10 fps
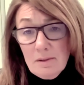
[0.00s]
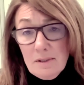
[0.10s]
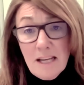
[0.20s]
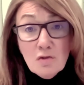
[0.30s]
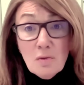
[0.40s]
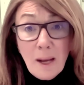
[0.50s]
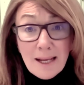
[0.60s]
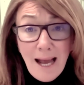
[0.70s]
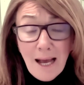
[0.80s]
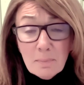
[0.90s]
tend to
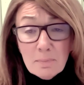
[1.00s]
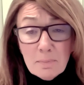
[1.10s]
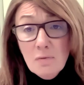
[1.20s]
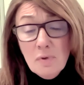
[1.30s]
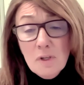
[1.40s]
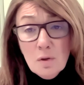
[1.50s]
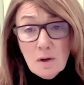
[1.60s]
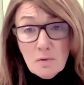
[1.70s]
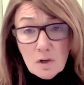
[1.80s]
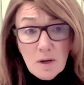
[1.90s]
remain captive, renew
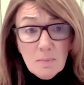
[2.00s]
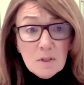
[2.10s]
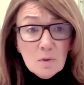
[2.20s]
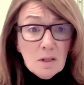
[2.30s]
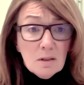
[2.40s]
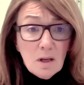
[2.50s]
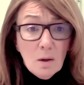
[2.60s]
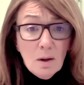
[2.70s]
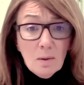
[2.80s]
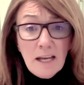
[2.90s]
their agreements, where the
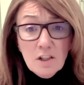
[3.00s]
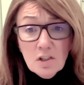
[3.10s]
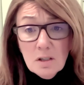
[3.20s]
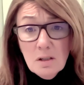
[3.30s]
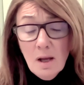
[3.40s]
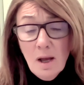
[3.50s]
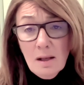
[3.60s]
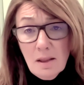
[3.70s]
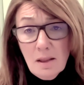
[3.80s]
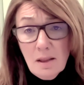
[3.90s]
co-location,
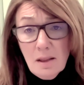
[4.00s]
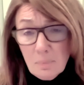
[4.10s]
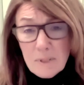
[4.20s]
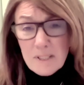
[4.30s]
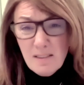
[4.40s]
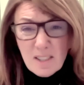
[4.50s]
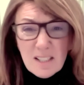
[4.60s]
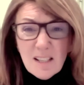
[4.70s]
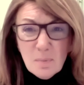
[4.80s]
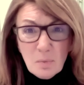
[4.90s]
they're perceived
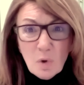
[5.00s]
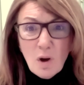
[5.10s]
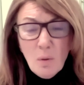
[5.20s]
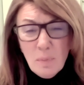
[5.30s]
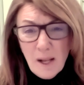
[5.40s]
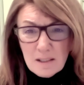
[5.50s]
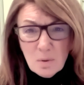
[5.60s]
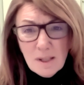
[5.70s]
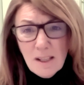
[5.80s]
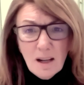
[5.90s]
as a little bit more complex
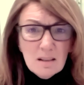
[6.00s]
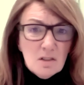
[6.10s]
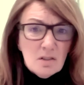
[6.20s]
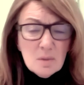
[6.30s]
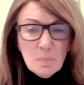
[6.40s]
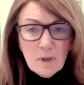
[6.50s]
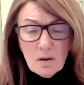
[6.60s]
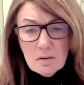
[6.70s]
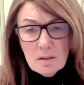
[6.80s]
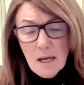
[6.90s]
to analyze, just
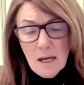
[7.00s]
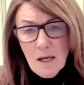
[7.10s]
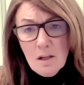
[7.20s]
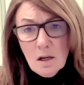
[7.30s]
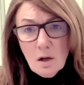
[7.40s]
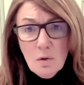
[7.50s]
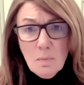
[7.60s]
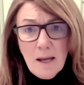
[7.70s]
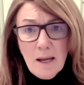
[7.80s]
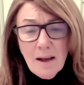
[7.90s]
because, you
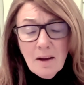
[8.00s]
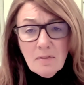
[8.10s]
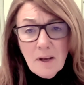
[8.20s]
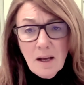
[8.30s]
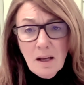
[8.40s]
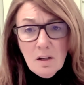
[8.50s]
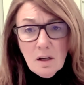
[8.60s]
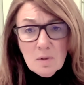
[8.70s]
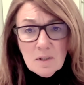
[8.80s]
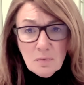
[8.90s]
may have,
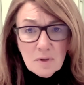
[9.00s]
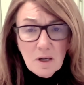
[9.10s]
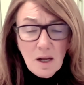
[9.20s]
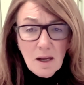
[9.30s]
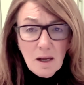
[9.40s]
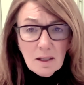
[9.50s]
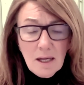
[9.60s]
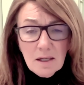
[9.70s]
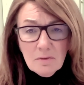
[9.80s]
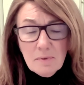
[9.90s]
different
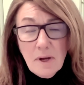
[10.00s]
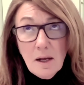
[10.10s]
kind of